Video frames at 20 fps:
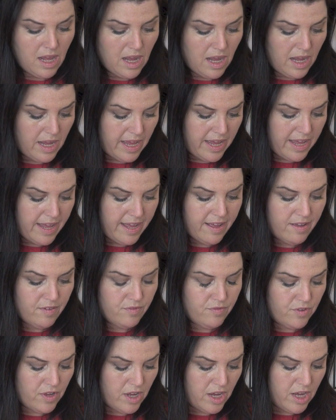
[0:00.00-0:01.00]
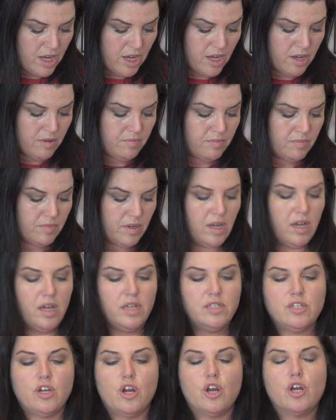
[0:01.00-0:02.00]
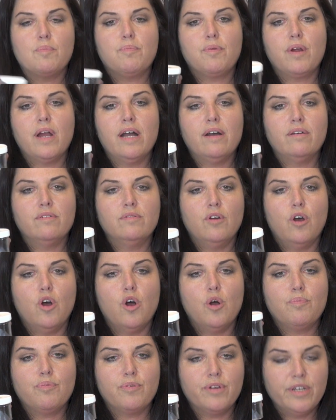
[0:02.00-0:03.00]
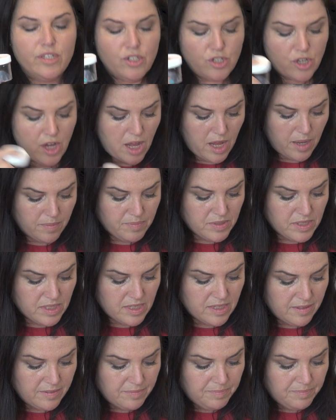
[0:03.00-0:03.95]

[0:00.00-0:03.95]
I have a dark brown, all pre-chopped.